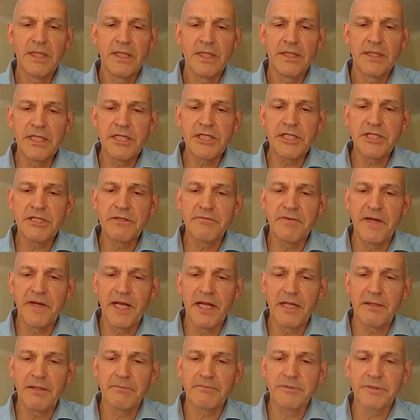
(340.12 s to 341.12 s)
These
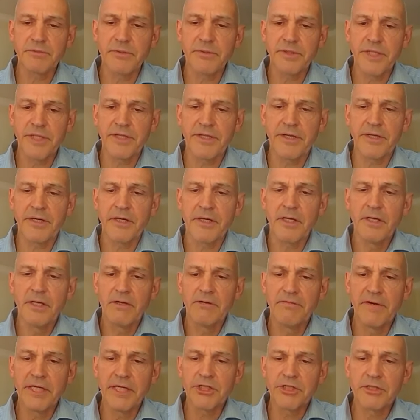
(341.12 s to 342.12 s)
developed with other
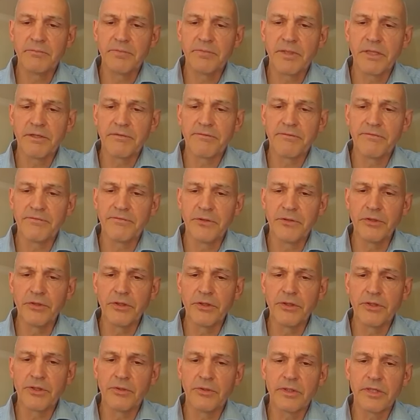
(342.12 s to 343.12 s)
vegetable and fruit
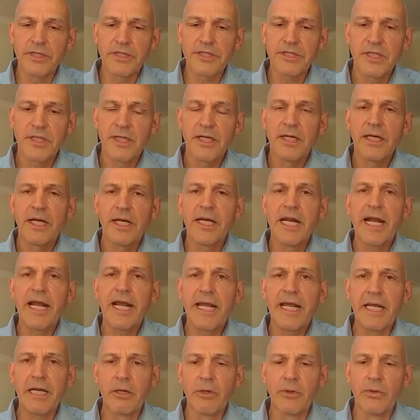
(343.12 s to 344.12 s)
growers in a
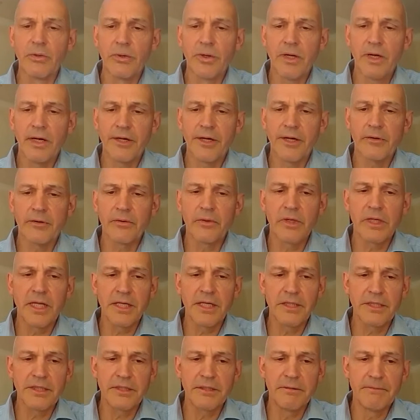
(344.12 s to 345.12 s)
halo around
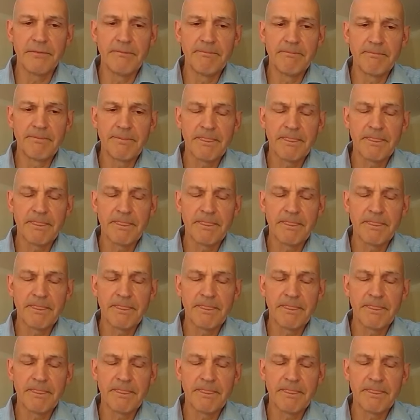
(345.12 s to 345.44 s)
London,